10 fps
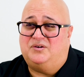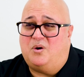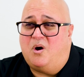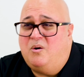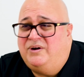
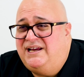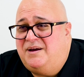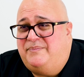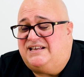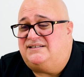So owning
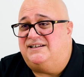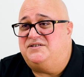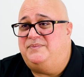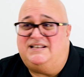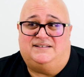a
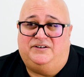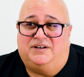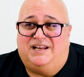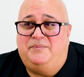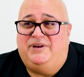business means that
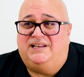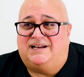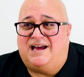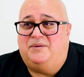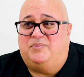you're gonna be the
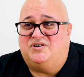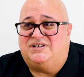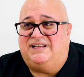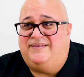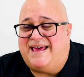kind of person